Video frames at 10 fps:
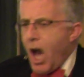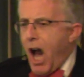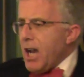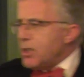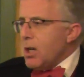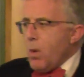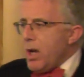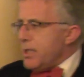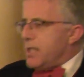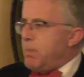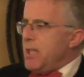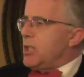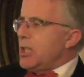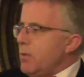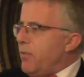I don't want to speak
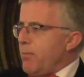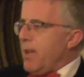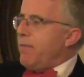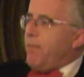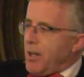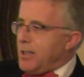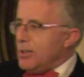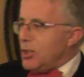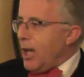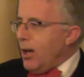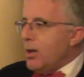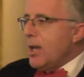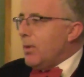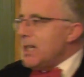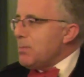to you from the fucking Shell.
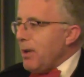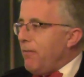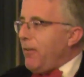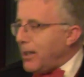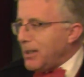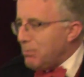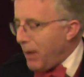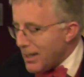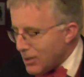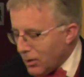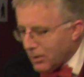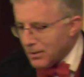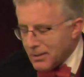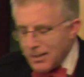Where's my fucking petrol?